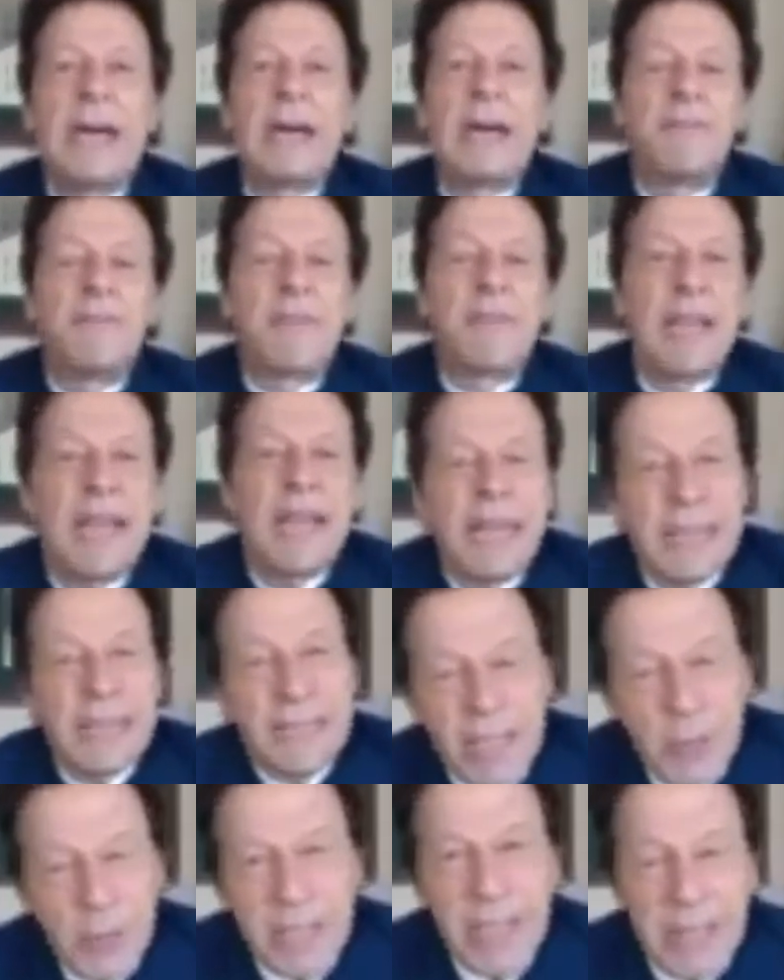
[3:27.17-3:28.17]
and this will
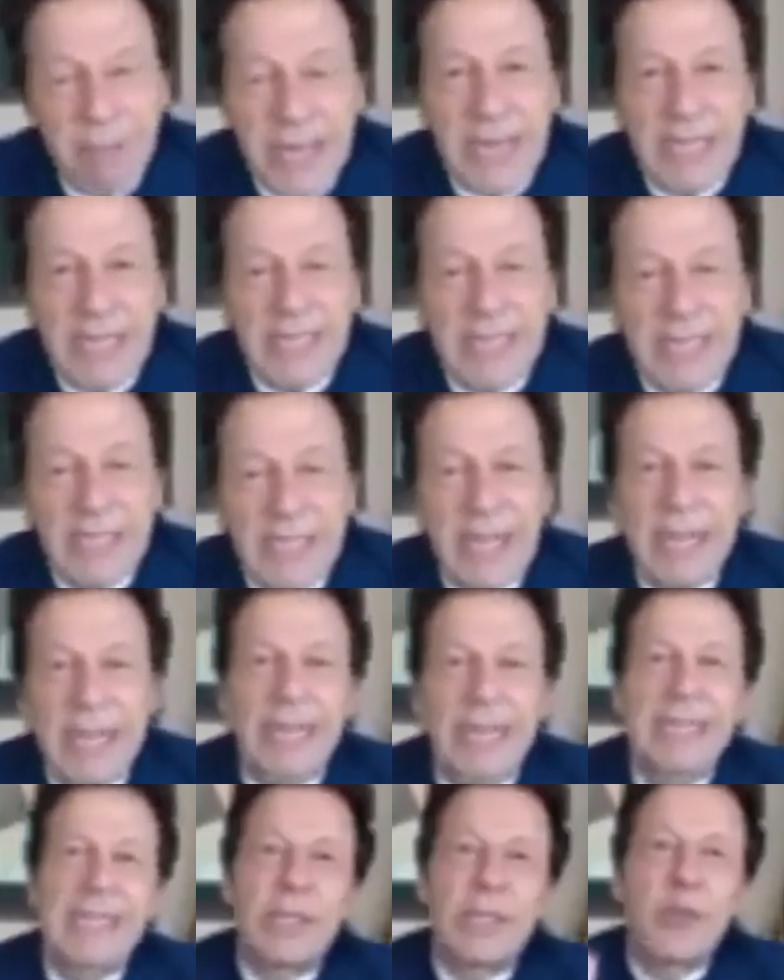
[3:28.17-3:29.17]
create a better
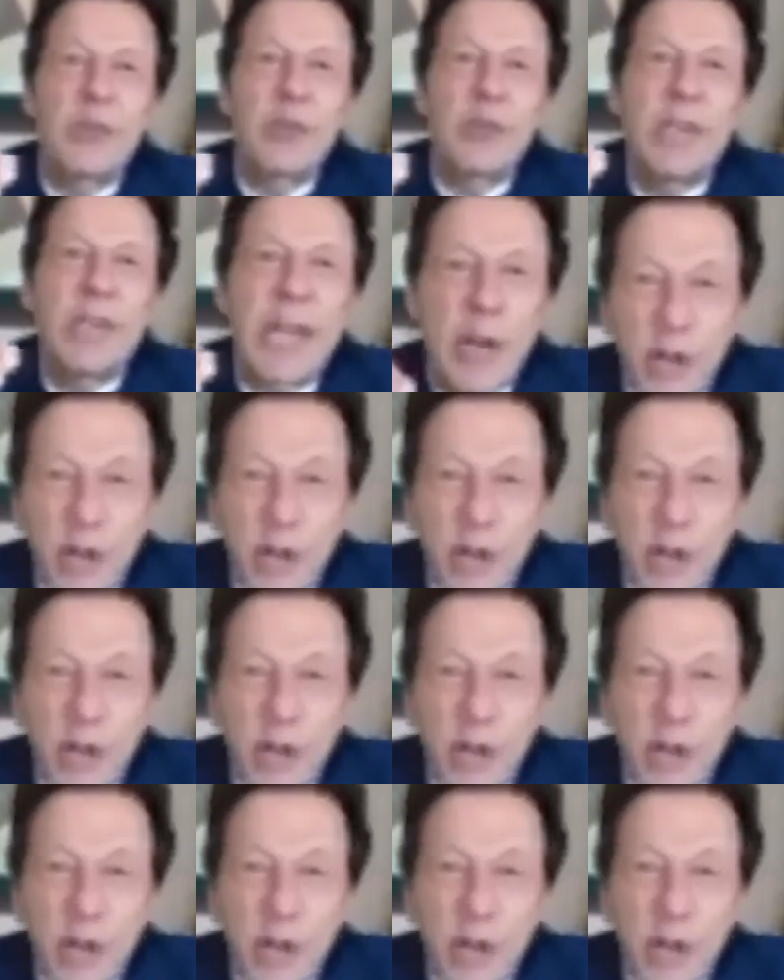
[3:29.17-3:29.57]
understanding that you